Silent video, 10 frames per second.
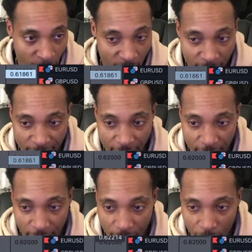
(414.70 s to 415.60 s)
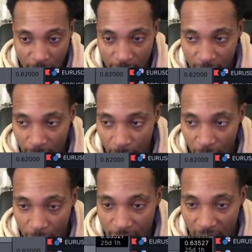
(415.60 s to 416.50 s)
NZD USD
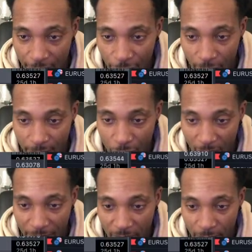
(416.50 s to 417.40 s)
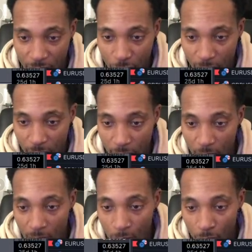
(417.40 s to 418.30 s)
monthly time frame trapped in between
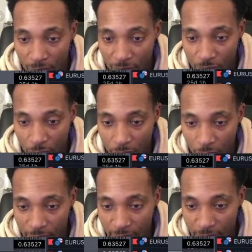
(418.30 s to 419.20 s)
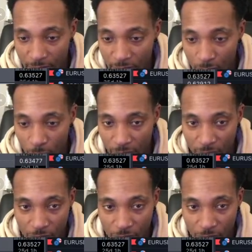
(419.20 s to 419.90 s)
previous structure resistance, previous